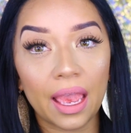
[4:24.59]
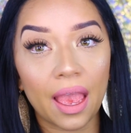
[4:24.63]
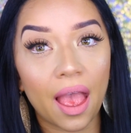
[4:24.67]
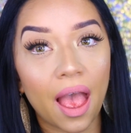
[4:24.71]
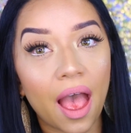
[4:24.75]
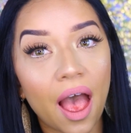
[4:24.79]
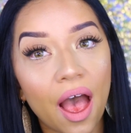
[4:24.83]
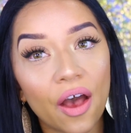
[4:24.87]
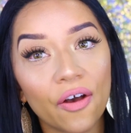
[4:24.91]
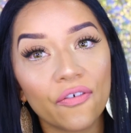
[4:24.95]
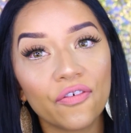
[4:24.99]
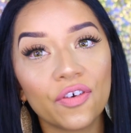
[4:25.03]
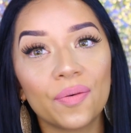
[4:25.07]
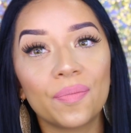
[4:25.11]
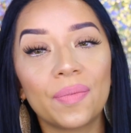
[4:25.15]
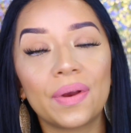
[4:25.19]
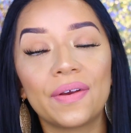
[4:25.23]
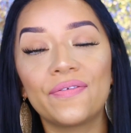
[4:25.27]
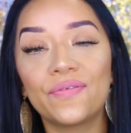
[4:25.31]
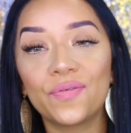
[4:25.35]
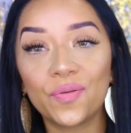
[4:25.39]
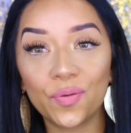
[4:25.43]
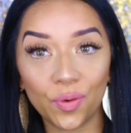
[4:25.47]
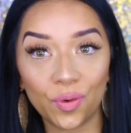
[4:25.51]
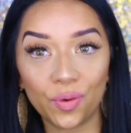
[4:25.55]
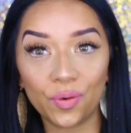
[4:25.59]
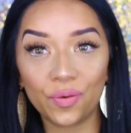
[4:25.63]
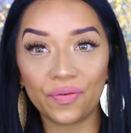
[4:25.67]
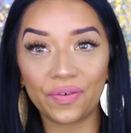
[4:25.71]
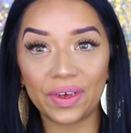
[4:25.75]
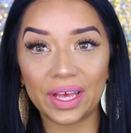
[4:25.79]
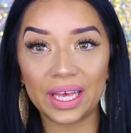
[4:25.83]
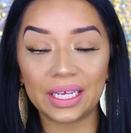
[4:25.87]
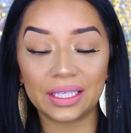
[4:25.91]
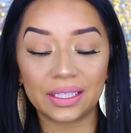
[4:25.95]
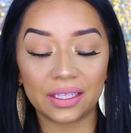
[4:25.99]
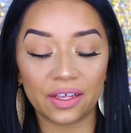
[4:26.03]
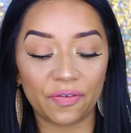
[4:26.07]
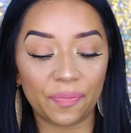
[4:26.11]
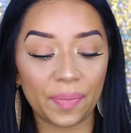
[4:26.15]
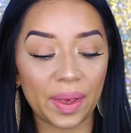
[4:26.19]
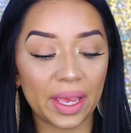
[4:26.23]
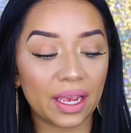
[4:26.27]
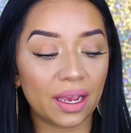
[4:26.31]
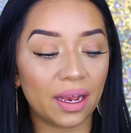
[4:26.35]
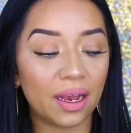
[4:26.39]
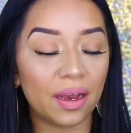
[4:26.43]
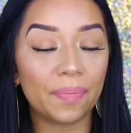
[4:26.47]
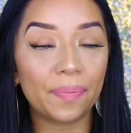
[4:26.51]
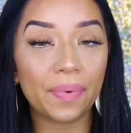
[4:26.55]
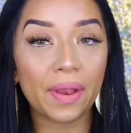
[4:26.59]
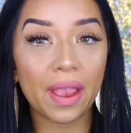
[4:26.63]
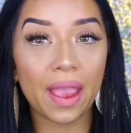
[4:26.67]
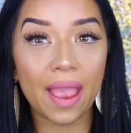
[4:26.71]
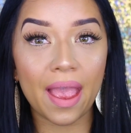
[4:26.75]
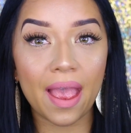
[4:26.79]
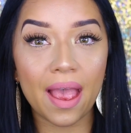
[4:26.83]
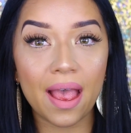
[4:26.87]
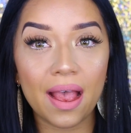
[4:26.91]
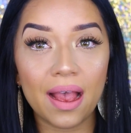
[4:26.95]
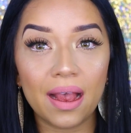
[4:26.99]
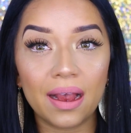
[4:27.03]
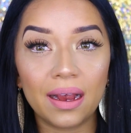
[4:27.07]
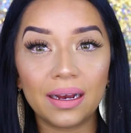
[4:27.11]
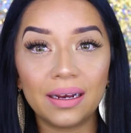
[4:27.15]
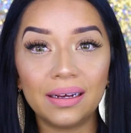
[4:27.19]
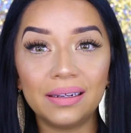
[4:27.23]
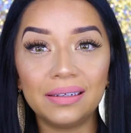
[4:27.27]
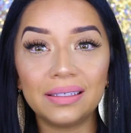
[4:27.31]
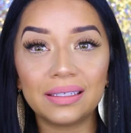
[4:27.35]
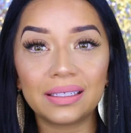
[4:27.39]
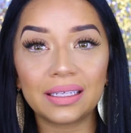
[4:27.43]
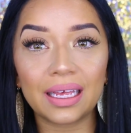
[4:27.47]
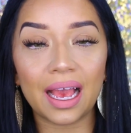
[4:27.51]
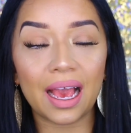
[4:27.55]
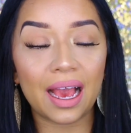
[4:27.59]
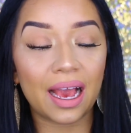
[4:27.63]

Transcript: have my full face of makeup and